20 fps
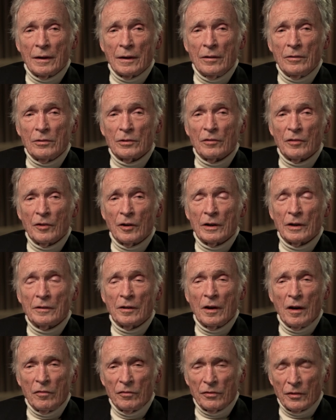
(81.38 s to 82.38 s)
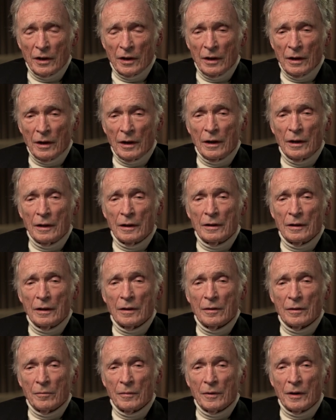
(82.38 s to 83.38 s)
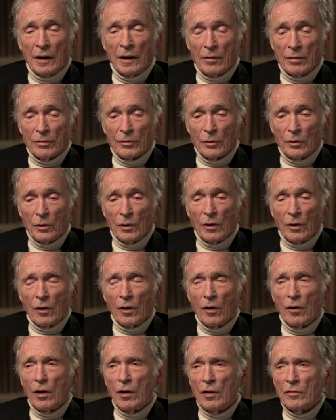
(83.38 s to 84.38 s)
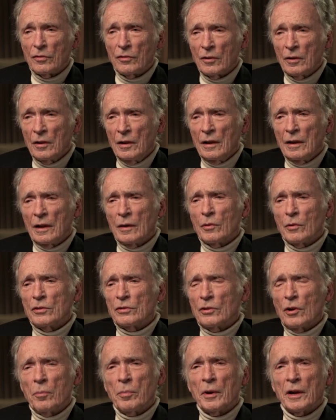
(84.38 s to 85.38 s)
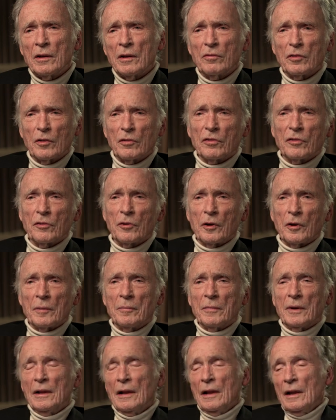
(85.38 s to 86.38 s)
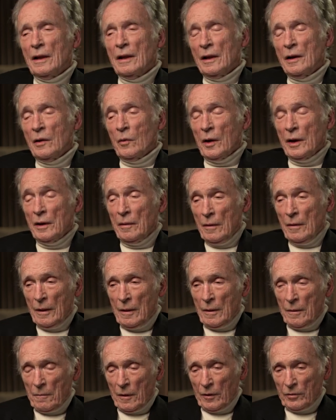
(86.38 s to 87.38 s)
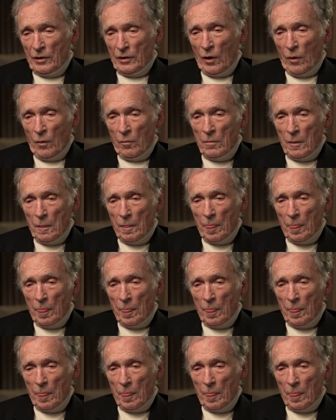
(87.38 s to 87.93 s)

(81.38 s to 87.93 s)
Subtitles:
he's a very tough guy, and he got through awful. It was so painful for him. Anyway, so